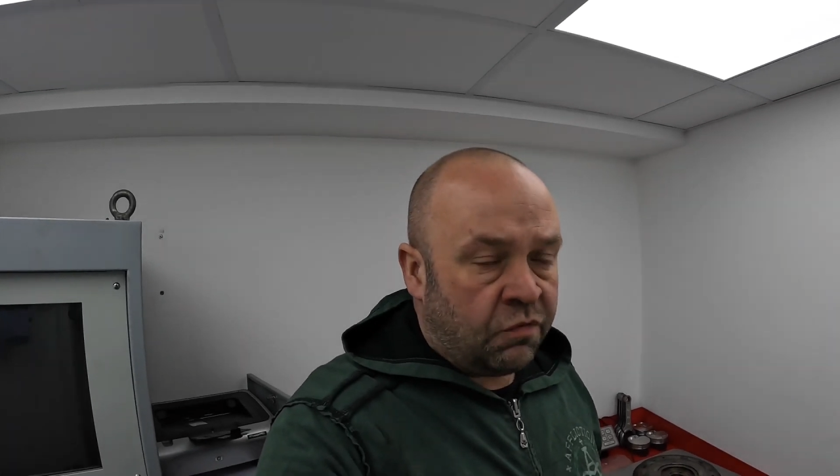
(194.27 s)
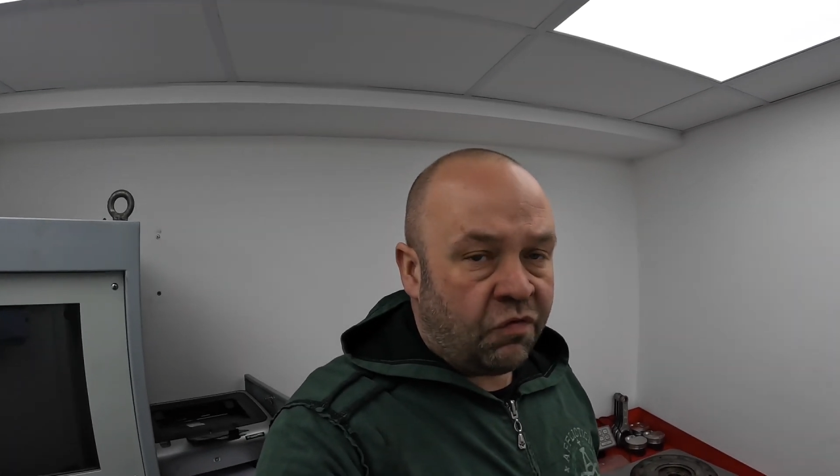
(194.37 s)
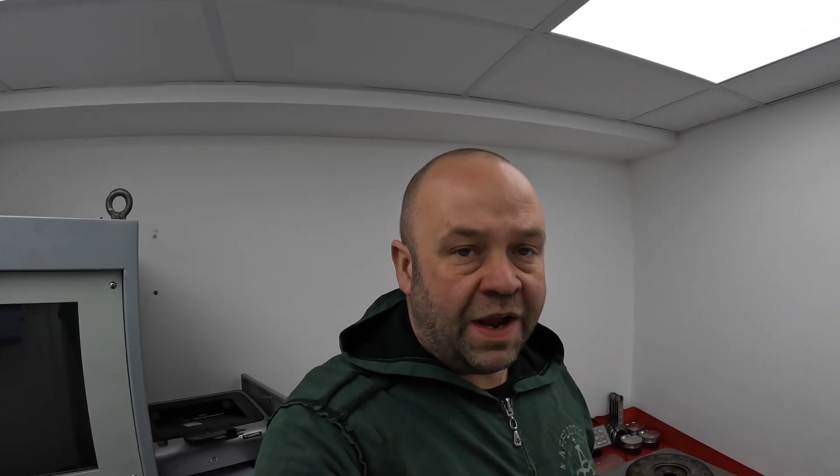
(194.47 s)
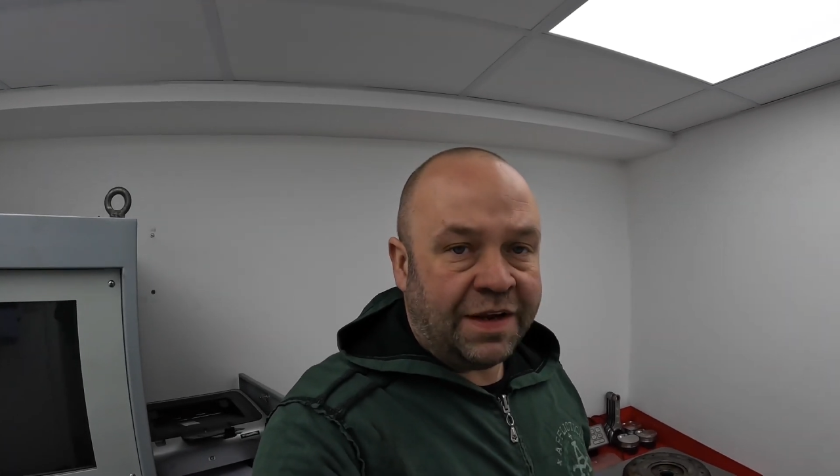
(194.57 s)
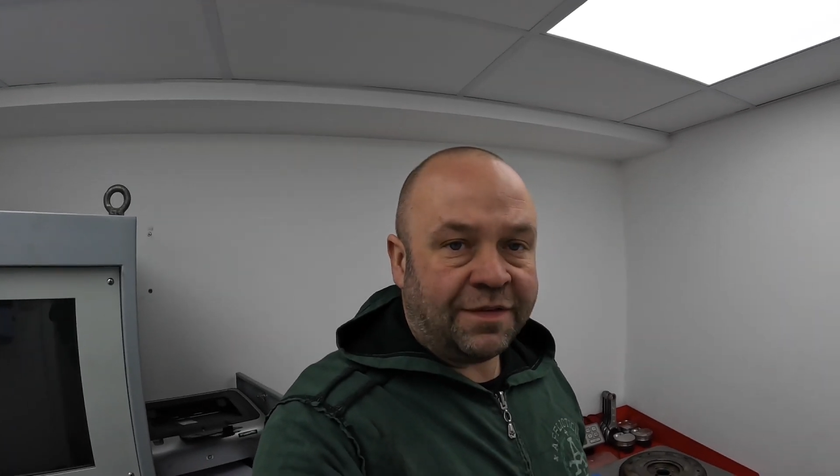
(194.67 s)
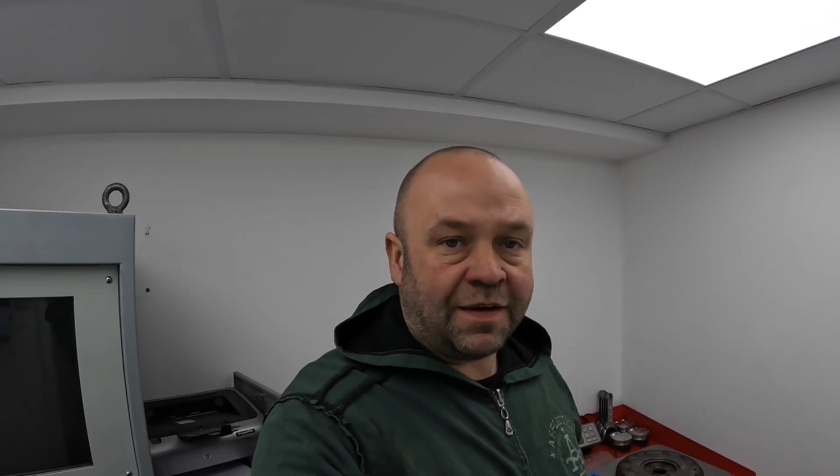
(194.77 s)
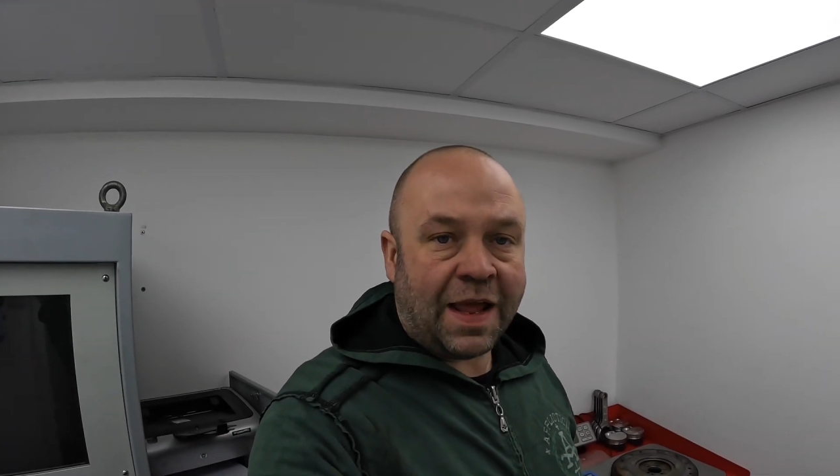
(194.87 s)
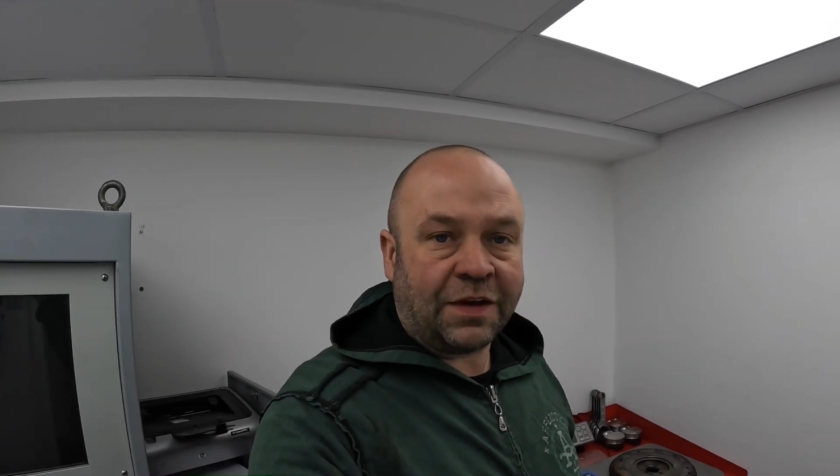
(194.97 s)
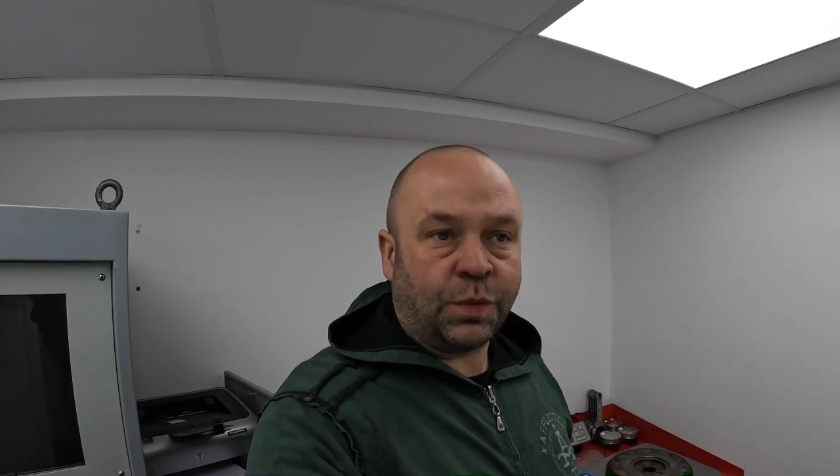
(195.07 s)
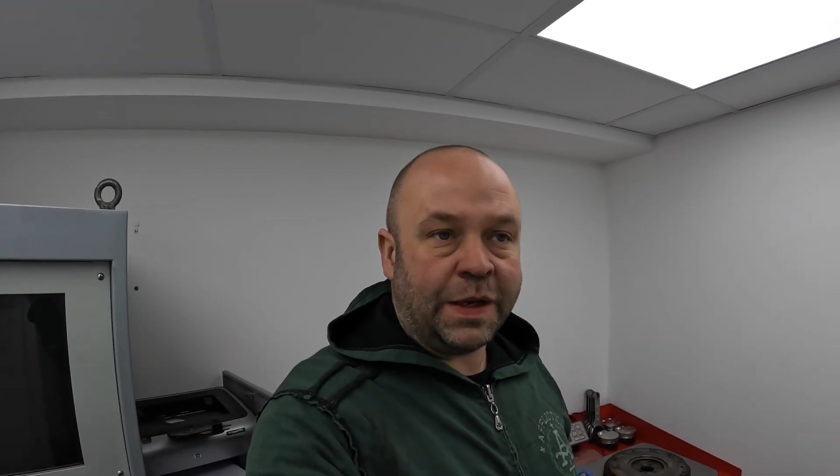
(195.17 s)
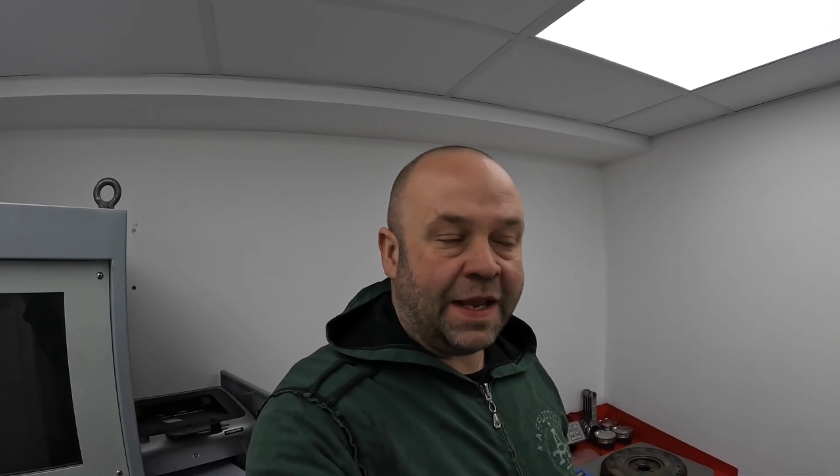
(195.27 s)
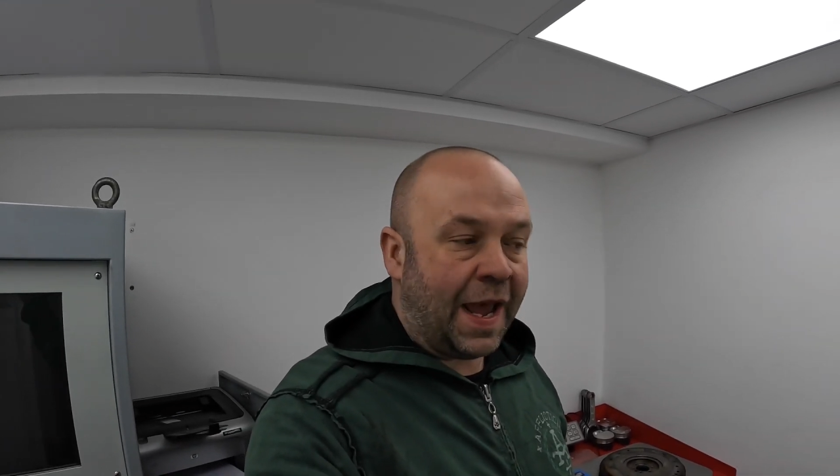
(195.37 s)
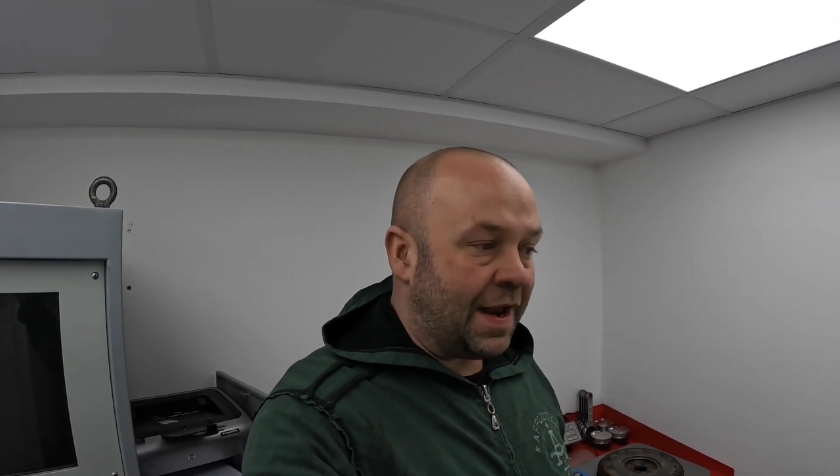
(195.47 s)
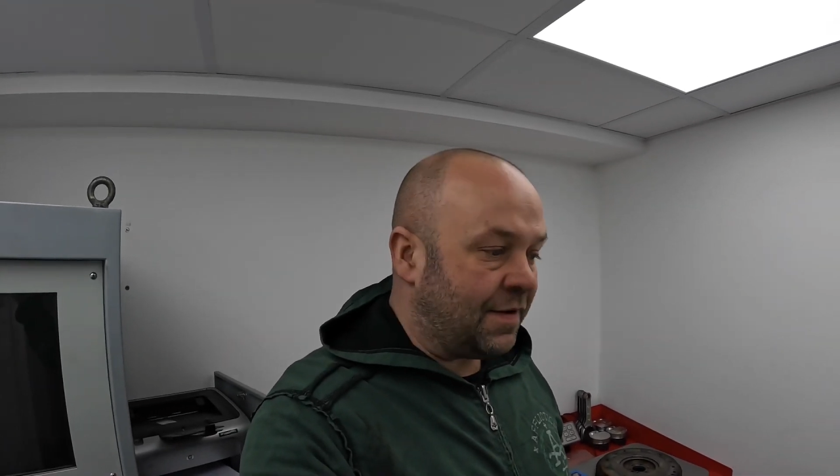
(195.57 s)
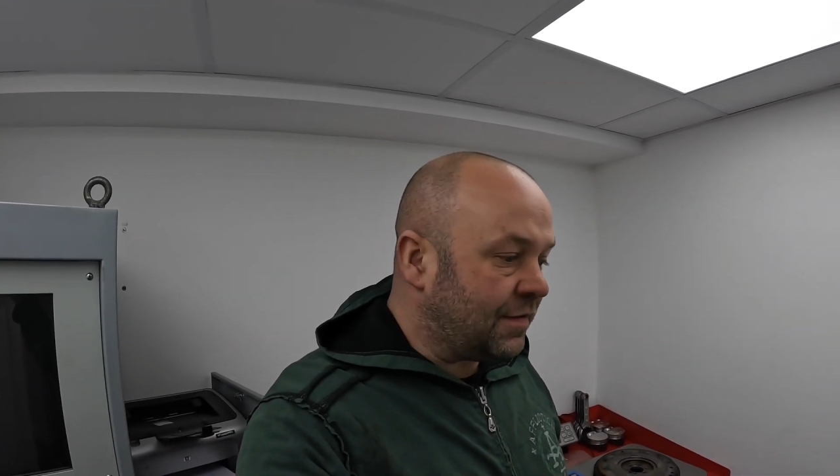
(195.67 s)
raced last
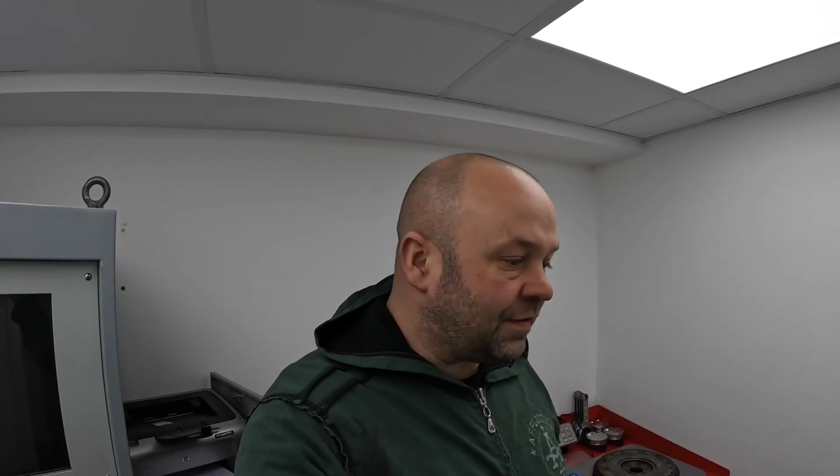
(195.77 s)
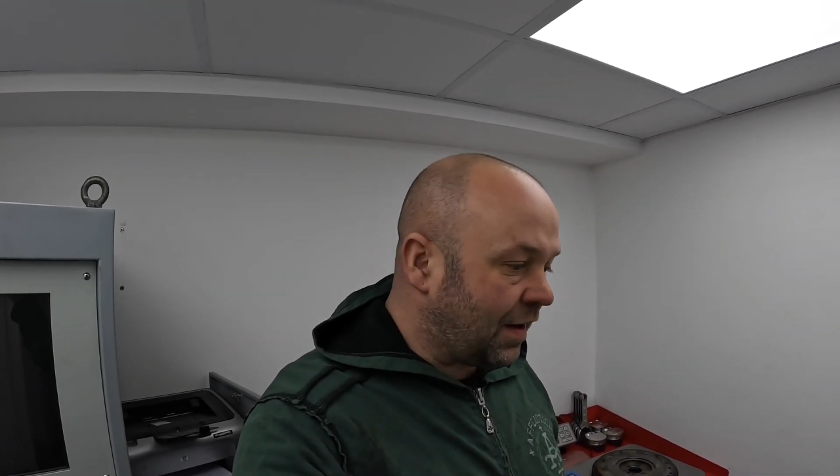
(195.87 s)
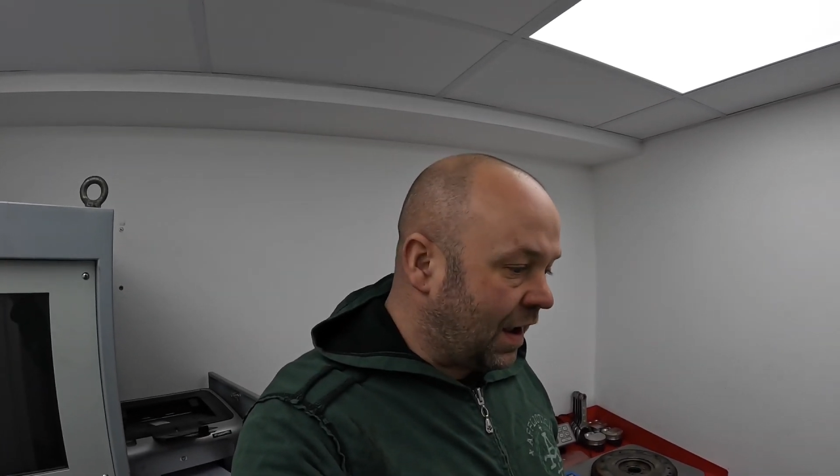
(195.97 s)
weekend